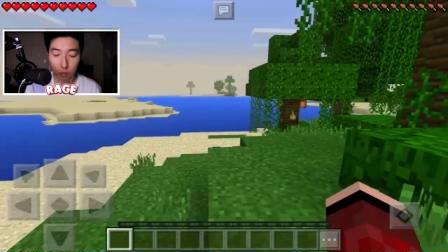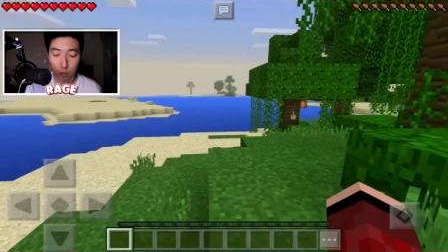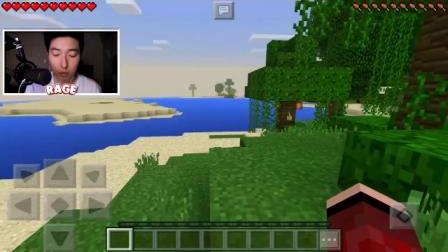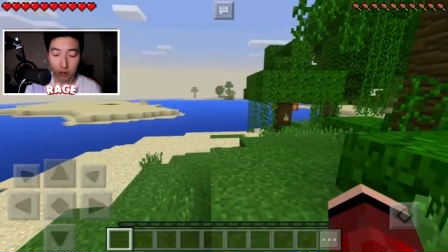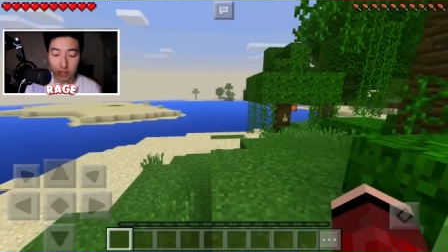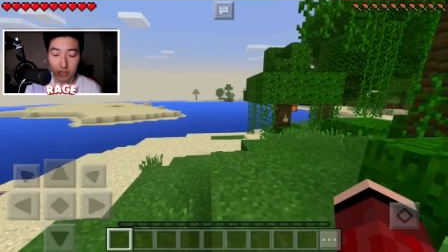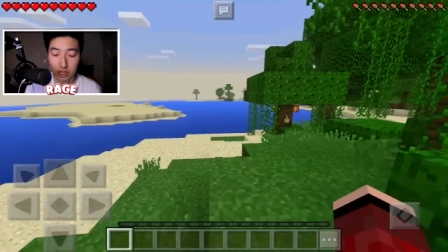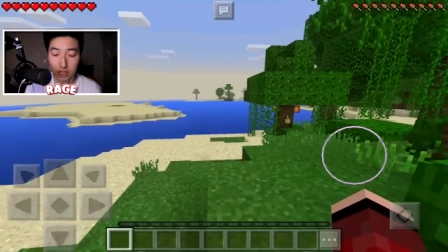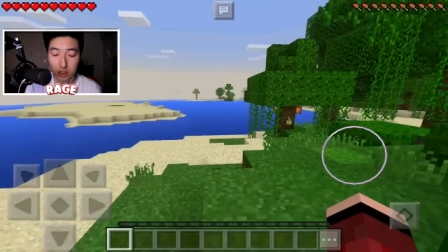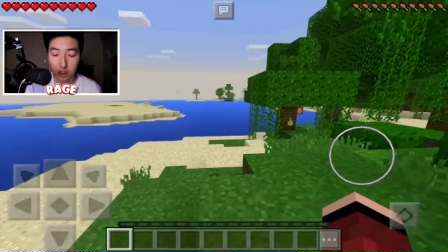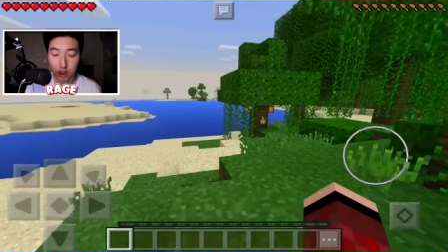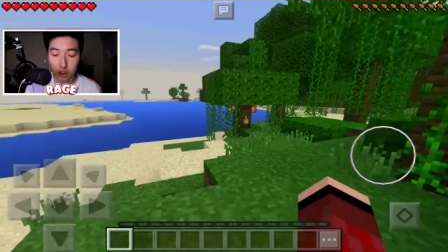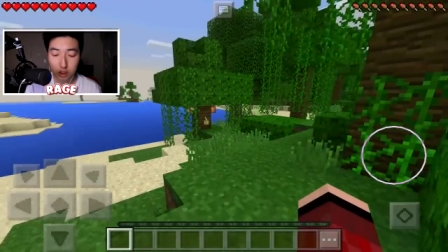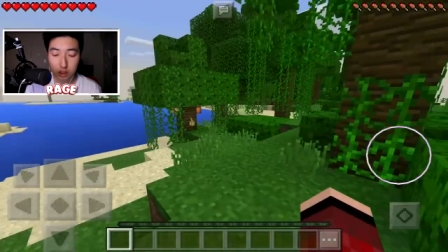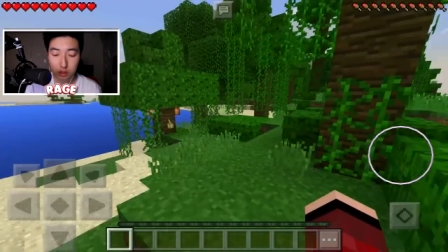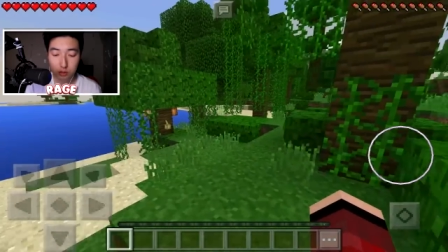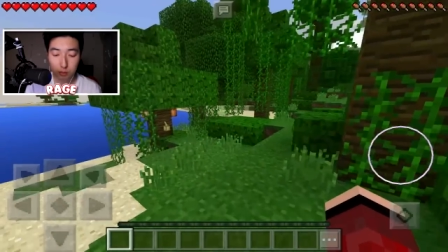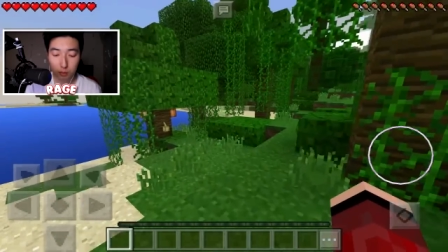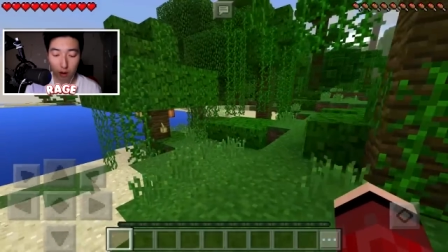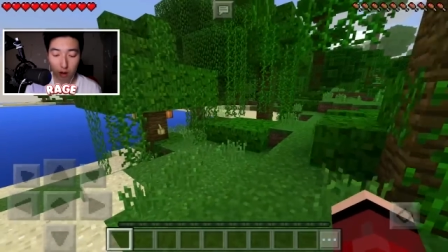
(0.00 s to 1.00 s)
we
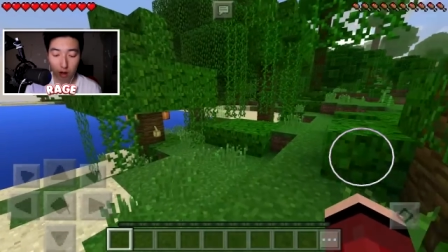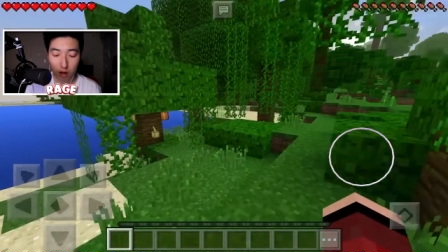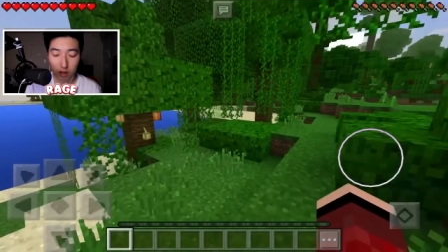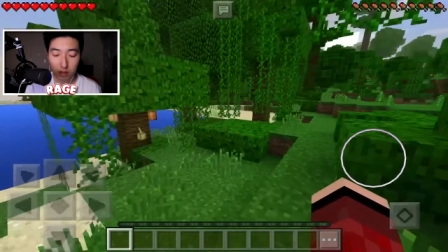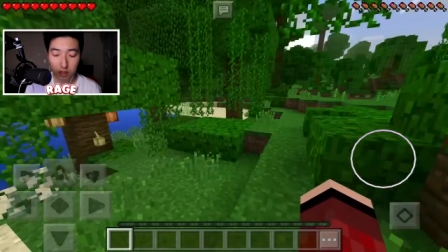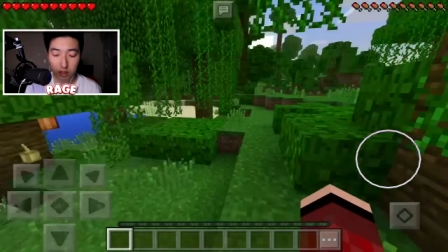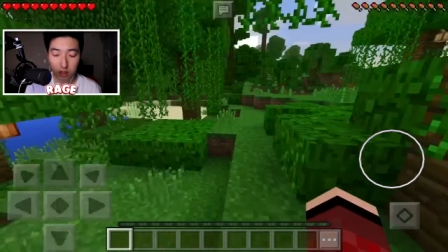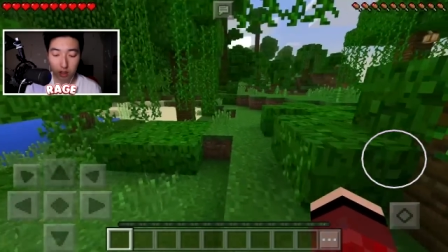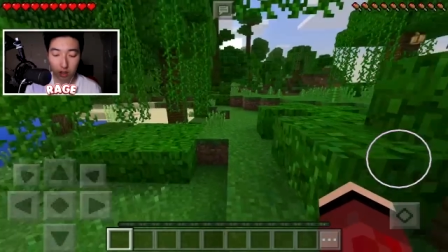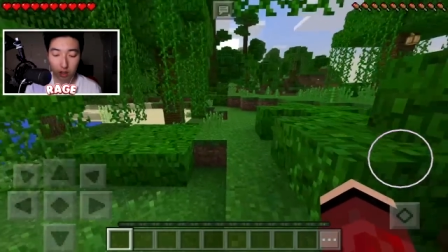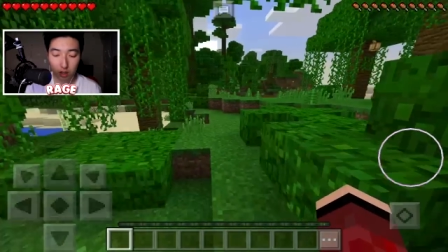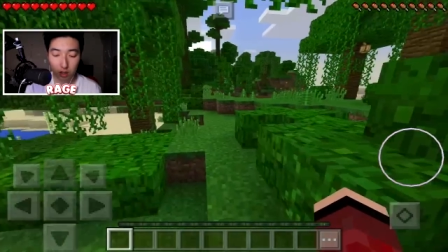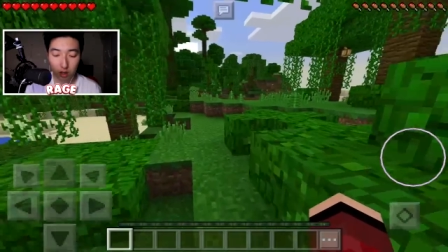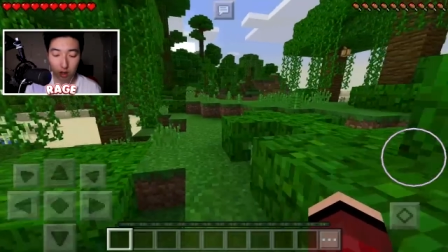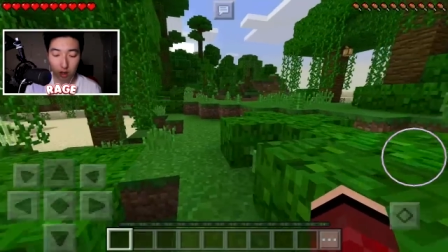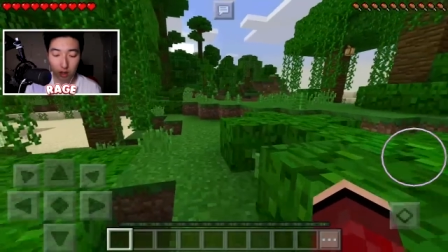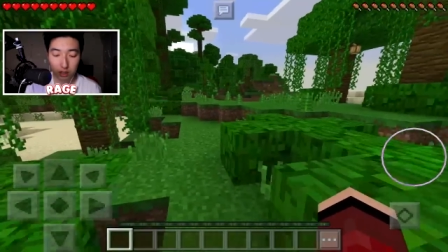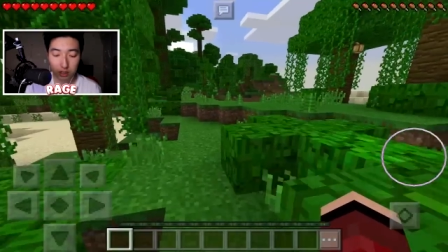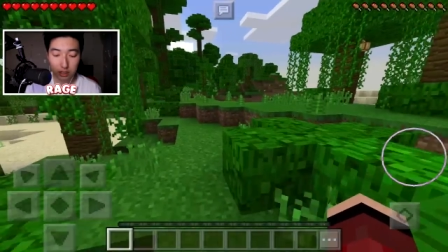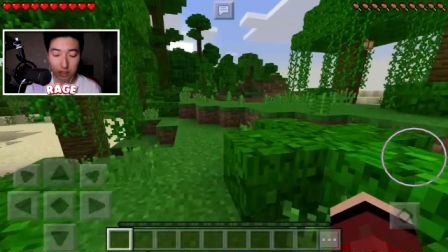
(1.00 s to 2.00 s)
just spawn
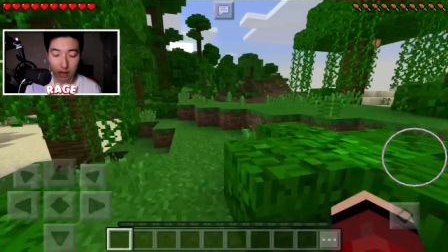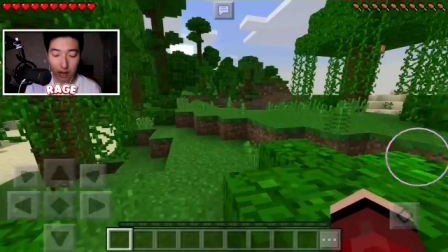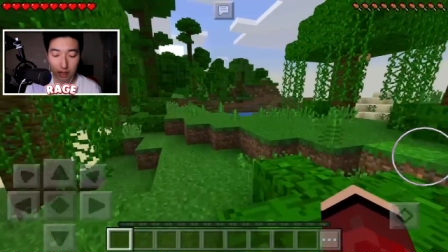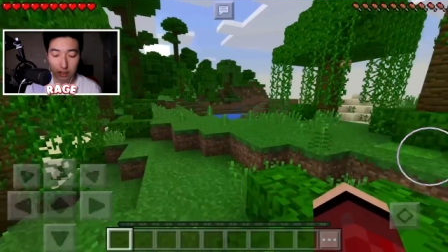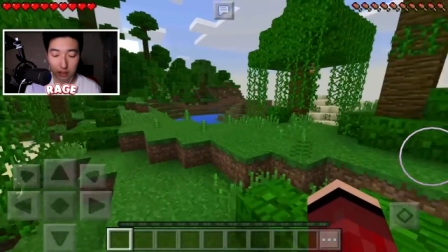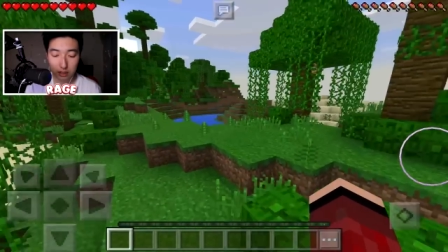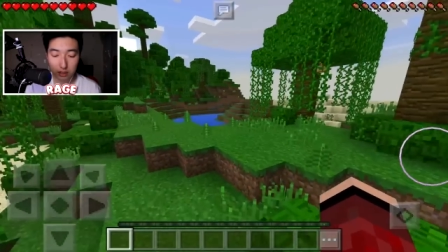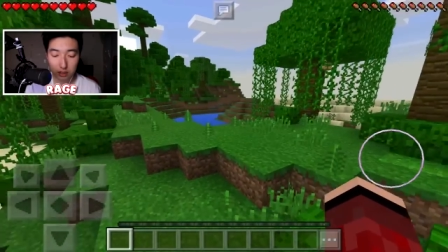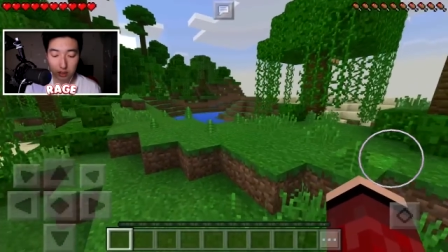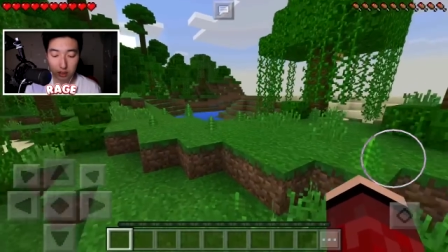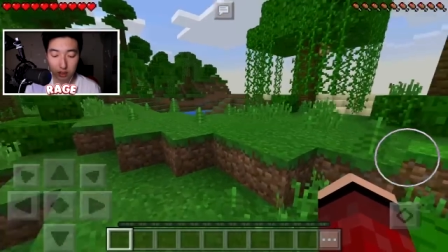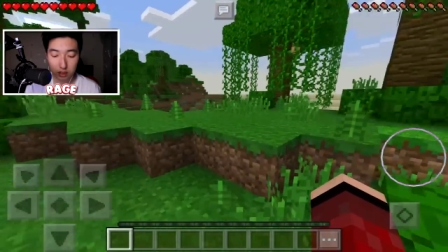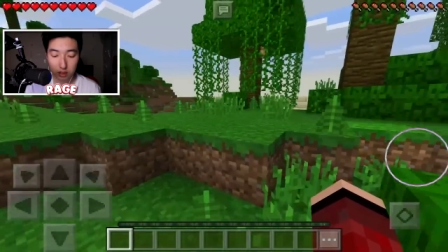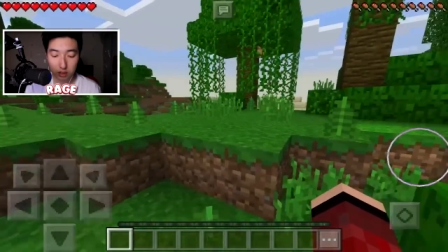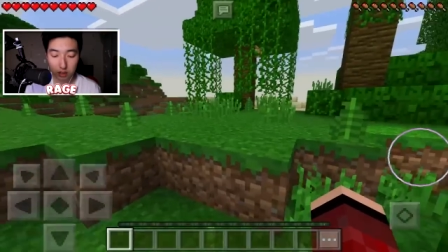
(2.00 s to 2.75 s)
on an island